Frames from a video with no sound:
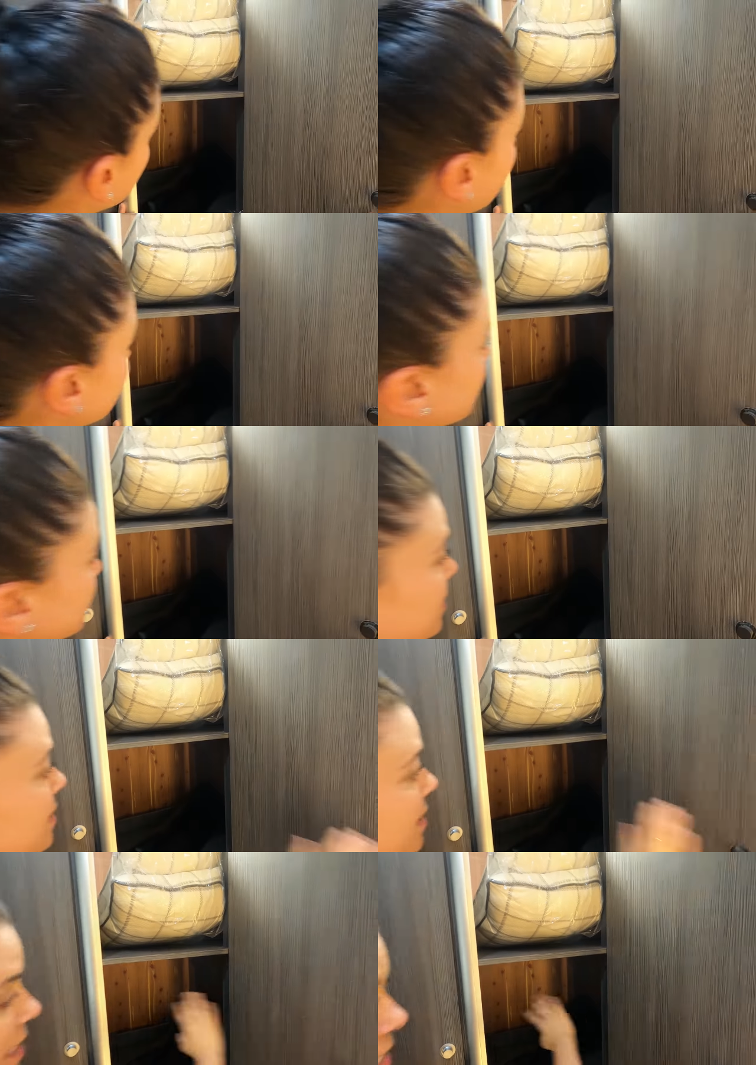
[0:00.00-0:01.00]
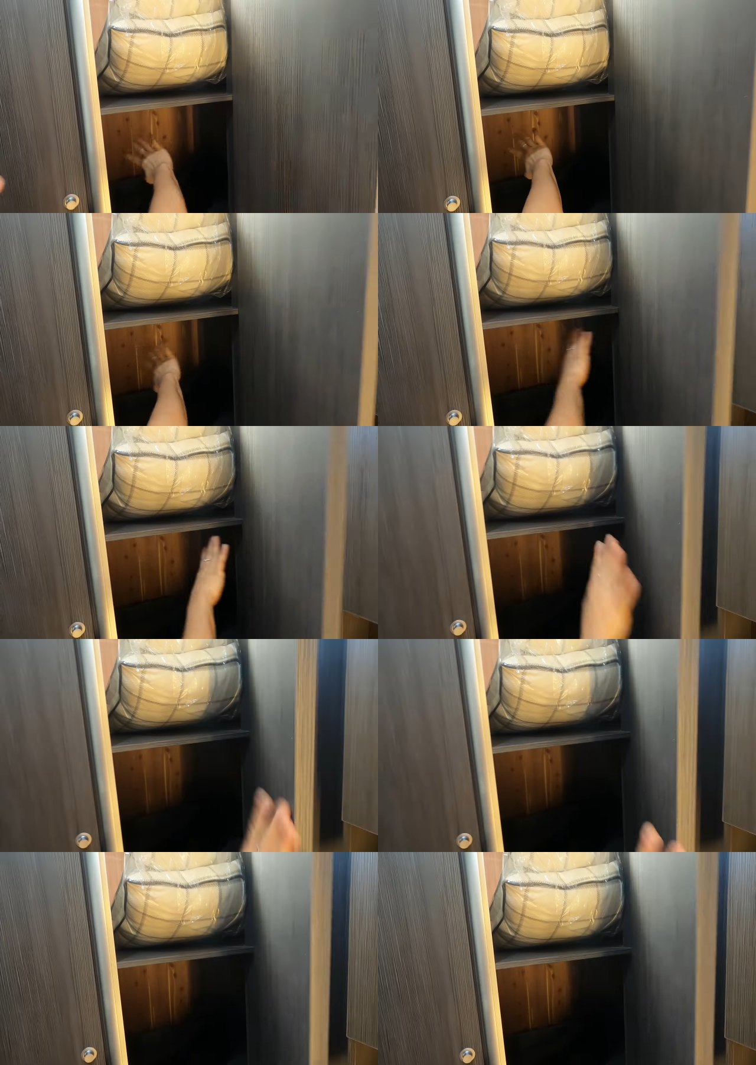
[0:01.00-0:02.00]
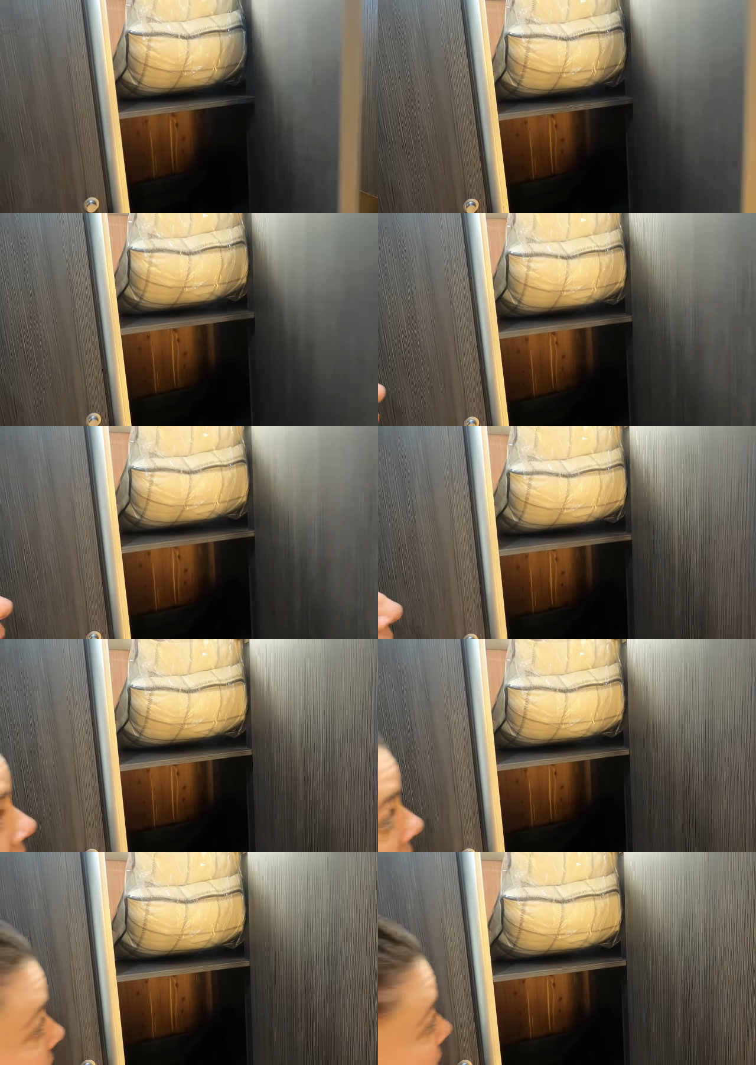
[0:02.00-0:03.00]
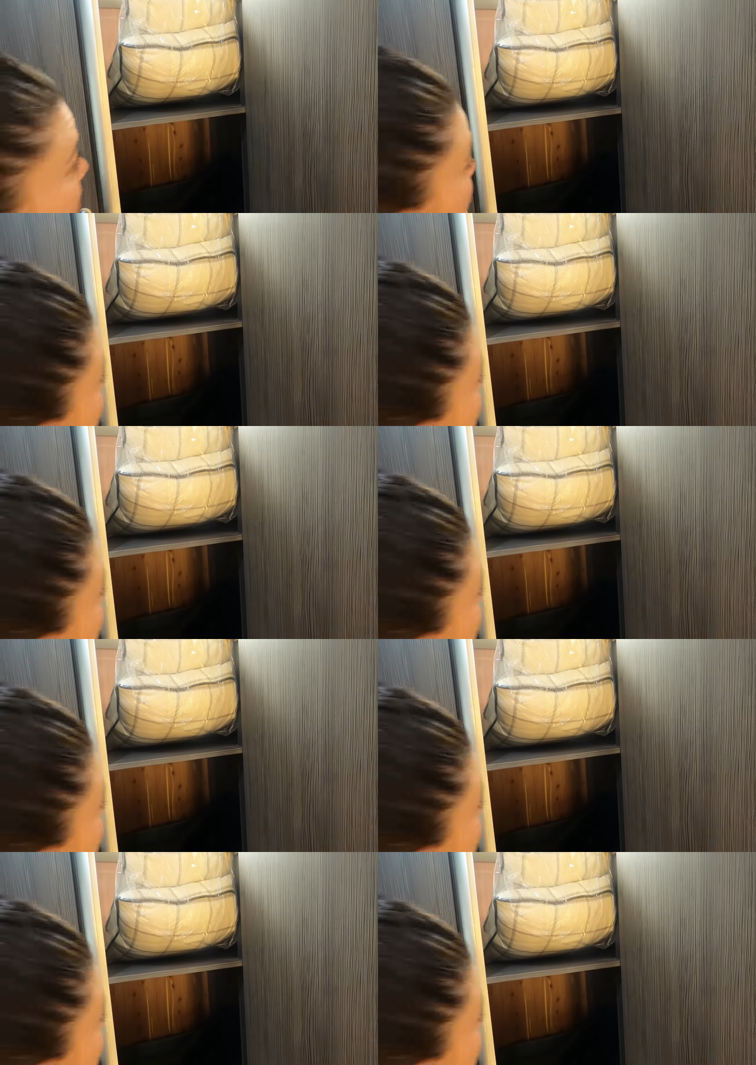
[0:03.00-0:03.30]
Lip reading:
Nobody's mouth can be seen.